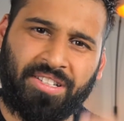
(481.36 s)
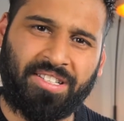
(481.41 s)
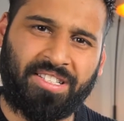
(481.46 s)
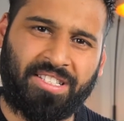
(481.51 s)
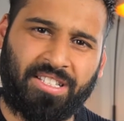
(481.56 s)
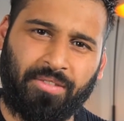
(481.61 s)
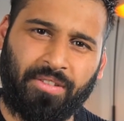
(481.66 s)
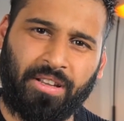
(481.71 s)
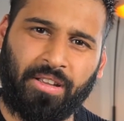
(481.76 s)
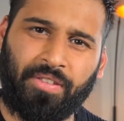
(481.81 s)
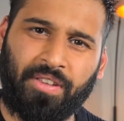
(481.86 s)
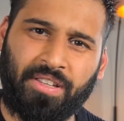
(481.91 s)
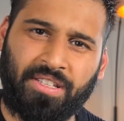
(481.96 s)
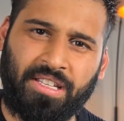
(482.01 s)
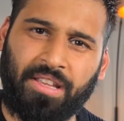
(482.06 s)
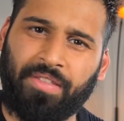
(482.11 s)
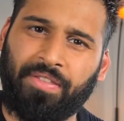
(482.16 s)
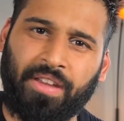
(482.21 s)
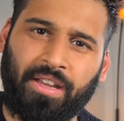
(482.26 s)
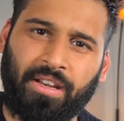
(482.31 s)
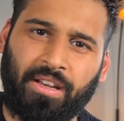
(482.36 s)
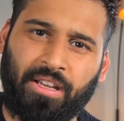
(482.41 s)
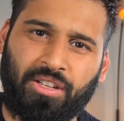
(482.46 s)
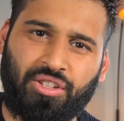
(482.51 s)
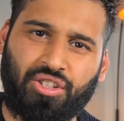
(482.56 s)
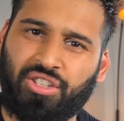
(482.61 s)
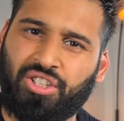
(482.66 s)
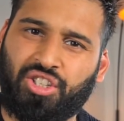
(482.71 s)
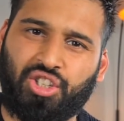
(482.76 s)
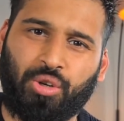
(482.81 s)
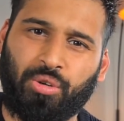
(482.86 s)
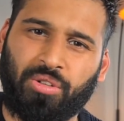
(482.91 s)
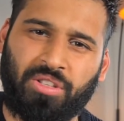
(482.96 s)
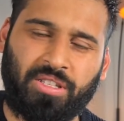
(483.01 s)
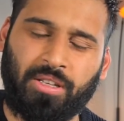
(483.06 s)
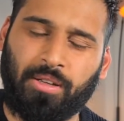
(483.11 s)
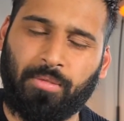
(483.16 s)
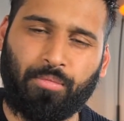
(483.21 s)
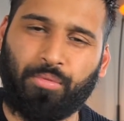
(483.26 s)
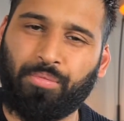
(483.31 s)
and stuff like this, and then I just showed
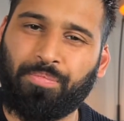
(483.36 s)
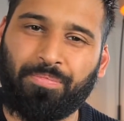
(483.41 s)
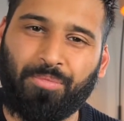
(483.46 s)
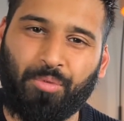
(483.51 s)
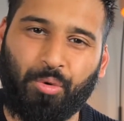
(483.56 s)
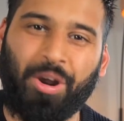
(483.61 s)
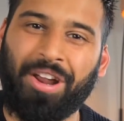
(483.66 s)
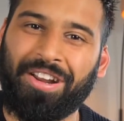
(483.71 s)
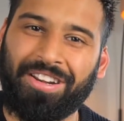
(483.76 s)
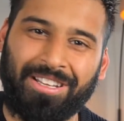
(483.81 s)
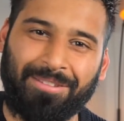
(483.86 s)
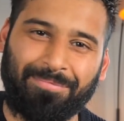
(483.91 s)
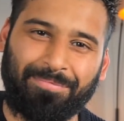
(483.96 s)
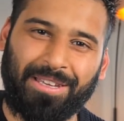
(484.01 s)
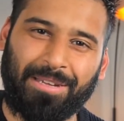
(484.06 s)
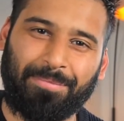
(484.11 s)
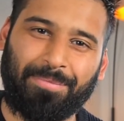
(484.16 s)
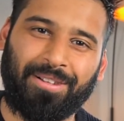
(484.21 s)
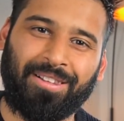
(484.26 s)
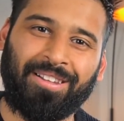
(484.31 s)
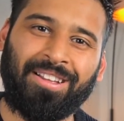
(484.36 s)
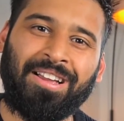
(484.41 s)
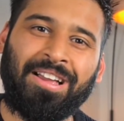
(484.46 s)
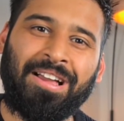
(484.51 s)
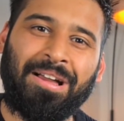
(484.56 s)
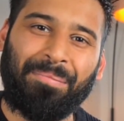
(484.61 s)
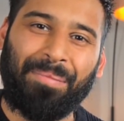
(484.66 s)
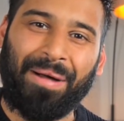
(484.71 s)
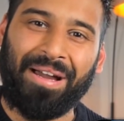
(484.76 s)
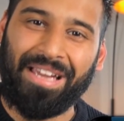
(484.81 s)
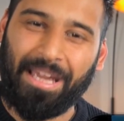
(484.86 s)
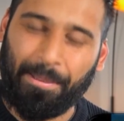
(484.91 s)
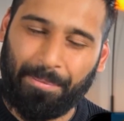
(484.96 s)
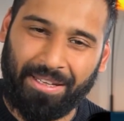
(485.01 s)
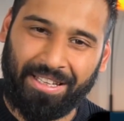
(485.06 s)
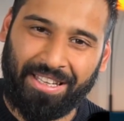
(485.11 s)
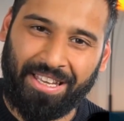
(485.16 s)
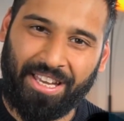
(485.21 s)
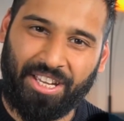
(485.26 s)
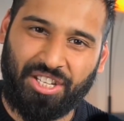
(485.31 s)
some random people my
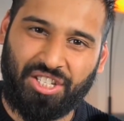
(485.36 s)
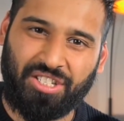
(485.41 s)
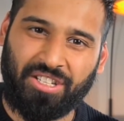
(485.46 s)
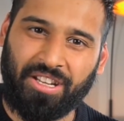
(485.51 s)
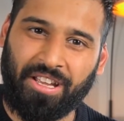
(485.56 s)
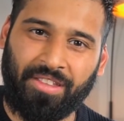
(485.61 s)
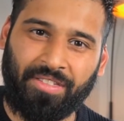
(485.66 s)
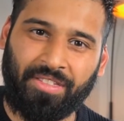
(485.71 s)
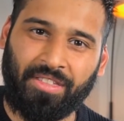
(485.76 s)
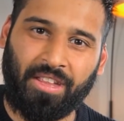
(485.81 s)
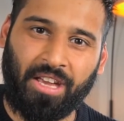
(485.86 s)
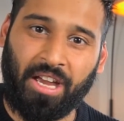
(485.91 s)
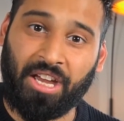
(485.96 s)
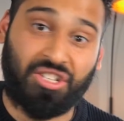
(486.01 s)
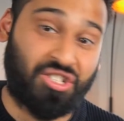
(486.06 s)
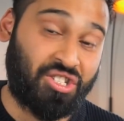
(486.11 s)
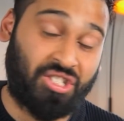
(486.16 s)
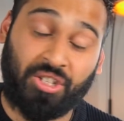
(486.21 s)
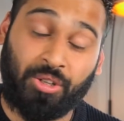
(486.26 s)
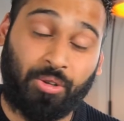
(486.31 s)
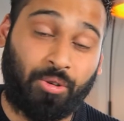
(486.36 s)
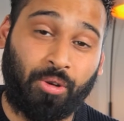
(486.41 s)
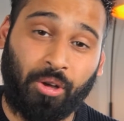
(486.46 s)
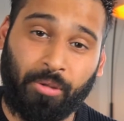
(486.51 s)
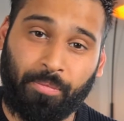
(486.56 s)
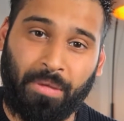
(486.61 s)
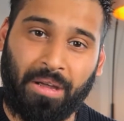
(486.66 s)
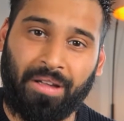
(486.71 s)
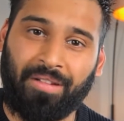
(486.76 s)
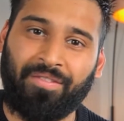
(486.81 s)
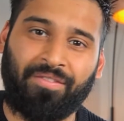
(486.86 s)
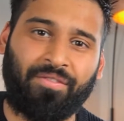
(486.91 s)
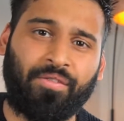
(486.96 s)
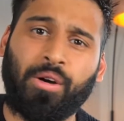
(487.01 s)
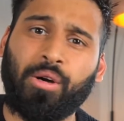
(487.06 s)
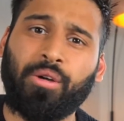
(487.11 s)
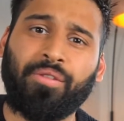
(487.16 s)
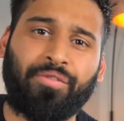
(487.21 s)
application, and I just got my very